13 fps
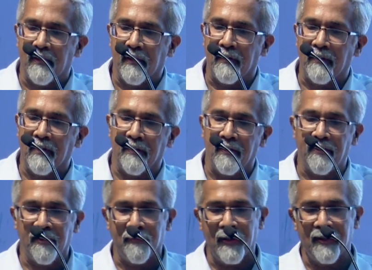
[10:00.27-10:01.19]
This
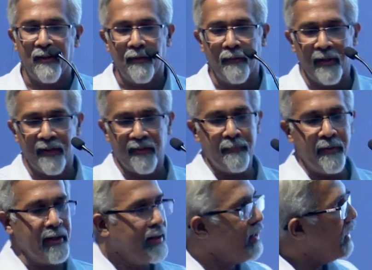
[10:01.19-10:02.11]
is basically my
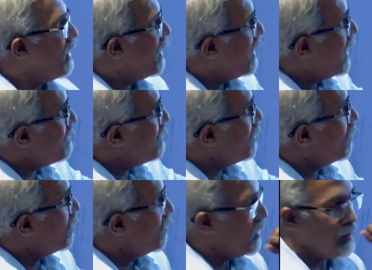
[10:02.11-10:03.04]
summary.
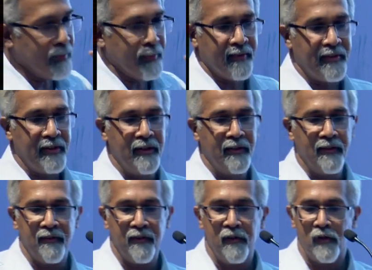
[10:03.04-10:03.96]
Hypergluceminemia is seen in
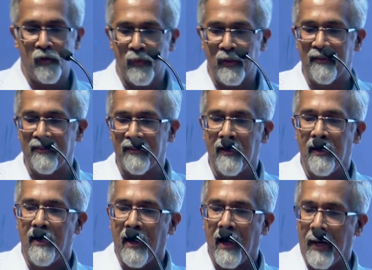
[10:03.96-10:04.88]
these individuals.
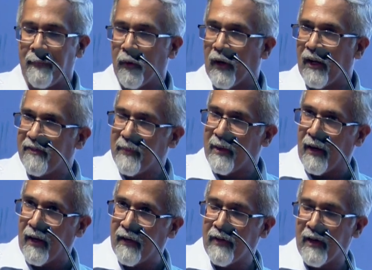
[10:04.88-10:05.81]
Hypoglycemia
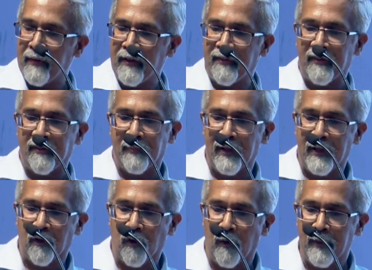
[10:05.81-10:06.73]
unawareness is
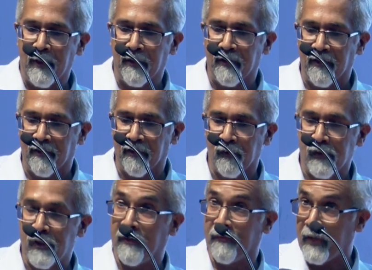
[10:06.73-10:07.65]
very common in these
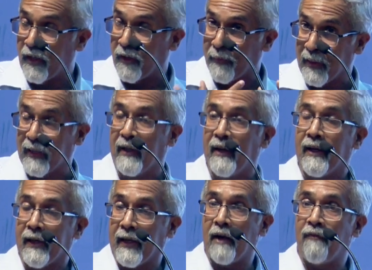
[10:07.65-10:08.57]
individuals. We need to be
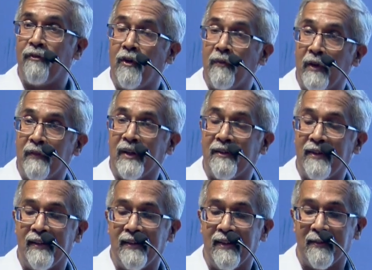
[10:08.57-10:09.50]
careful when we
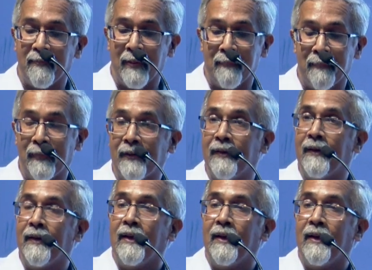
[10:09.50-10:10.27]
treat these people